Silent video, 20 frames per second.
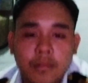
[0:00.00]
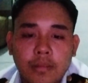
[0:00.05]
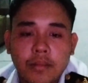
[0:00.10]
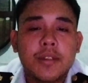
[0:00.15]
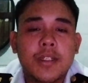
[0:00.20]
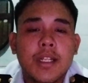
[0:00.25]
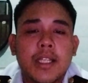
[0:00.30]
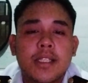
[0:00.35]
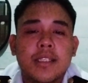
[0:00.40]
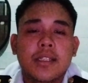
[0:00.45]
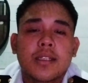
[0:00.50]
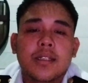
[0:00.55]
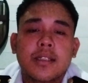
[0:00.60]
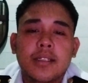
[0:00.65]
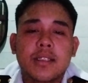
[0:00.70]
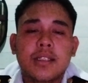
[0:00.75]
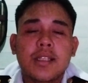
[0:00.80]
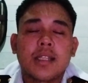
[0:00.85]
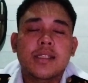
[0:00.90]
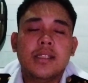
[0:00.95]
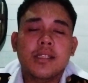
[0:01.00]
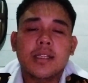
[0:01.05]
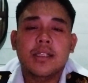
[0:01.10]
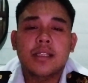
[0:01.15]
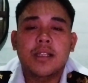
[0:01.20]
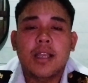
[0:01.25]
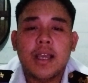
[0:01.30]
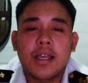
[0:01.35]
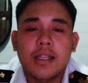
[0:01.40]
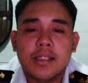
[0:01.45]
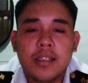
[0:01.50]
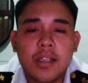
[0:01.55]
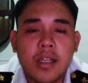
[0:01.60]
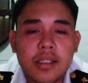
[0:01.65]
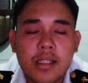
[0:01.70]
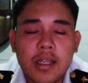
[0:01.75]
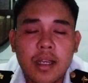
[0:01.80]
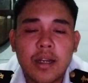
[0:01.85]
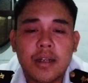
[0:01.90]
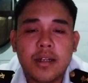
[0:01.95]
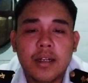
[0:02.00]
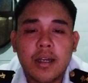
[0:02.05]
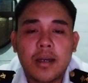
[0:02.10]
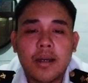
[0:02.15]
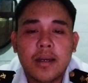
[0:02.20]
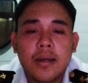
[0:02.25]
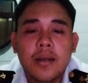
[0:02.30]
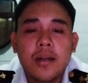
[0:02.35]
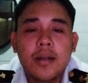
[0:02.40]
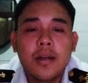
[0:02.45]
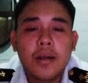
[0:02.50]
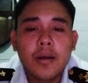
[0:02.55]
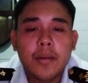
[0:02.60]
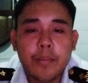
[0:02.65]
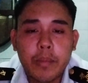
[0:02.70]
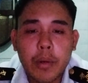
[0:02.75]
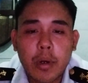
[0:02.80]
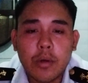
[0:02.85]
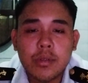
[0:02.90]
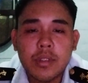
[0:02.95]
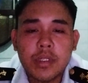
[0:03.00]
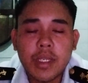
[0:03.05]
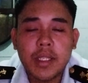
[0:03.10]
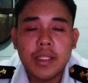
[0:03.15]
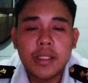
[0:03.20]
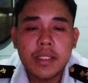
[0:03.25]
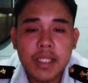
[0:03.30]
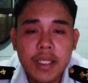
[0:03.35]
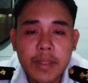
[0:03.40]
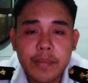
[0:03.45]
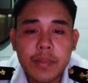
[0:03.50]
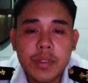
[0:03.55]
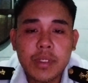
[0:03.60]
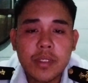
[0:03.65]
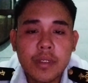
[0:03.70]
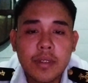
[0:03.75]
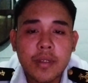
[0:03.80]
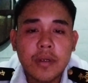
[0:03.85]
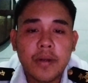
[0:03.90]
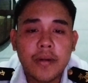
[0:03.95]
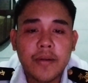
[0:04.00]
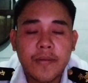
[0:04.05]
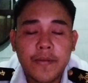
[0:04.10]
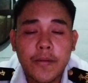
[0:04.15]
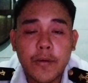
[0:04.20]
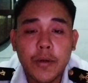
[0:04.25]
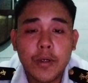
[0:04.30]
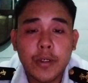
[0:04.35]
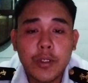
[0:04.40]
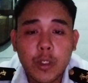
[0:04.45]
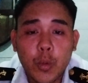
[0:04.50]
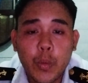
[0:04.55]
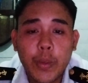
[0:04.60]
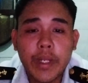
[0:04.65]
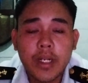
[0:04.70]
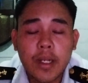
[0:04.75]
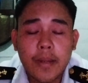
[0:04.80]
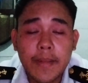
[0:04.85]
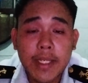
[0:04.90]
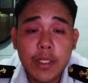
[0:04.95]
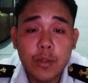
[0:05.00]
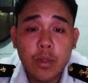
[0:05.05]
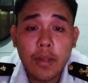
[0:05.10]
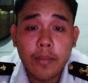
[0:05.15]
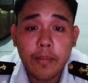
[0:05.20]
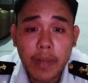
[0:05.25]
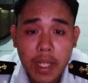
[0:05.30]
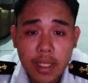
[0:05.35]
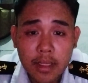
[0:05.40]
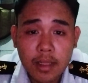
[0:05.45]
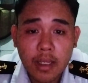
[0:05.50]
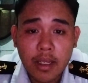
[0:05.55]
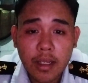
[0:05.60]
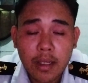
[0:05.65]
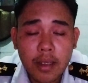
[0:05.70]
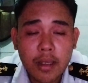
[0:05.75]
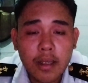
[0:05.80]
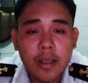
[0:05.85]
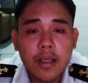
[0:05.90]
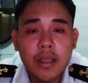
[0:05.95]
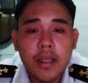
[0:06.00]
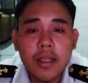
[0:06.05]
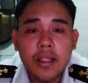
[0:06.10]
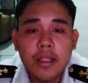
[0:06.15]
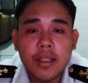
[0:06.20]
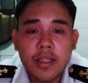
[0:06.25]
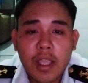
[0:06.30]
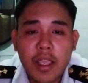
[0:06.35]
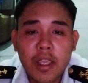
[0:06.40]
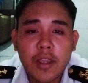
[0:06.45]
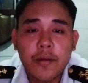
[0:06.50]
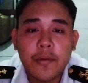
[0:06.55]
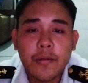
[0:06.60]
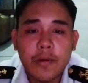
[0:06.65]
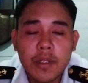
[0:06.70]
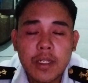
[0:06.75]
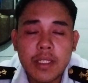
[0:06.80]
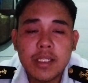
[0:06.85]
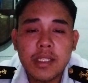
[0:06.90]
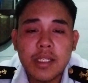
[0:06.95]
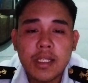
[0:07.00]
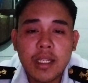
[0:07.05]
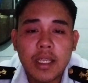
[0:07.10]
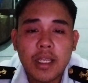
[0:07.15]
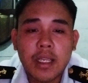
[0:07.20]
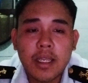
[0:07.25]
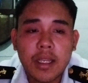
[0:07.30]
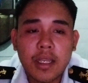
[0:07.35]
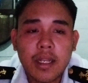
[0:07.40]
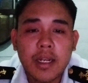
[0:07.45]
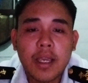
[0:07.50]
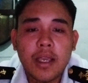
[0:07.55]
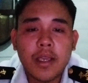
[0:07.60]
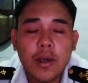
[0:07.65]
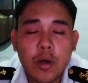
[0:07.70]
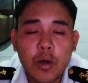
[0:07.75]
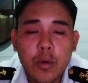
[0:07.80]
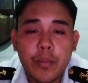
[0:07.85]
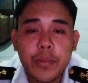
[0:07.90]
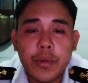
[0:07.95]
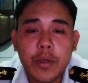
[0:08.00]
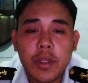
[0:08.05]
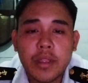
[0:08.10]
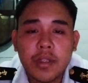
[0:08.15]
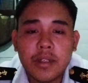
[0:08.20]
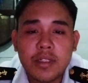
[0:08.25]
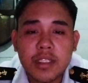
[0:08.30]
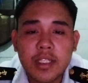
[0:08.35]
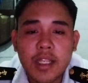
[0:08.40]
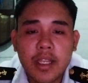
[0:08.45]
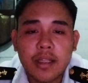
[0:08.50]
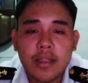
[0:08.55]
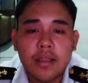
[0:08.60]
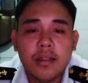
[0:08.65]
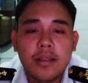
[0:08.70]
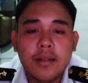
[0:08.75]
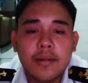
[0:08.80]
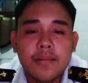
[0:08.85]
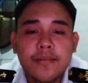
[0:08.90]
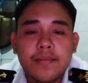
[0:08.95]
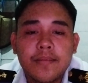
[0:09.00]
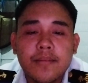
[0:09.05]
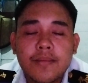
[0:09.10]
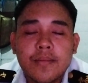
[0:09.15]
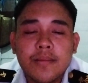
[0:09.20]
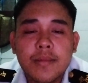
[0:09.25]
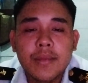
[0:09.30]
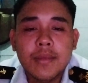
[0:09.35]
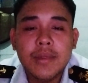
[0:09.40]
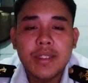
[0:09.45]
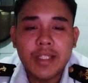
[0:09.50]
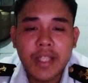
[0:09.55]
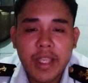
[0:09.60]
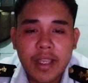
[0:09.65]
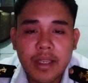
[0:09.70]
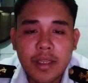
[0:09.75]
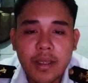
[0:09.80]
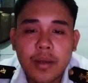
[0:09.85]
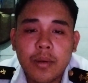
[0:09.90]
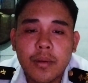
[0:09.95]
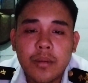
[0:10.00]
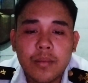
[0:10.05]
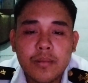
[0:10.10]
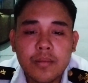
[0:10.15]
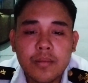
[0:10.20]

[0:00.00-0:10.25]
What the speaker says: So that's it, guys. That's are the pros and tips for doing the manual plotting. Thank you for listening, and I hope you understand. Thank you.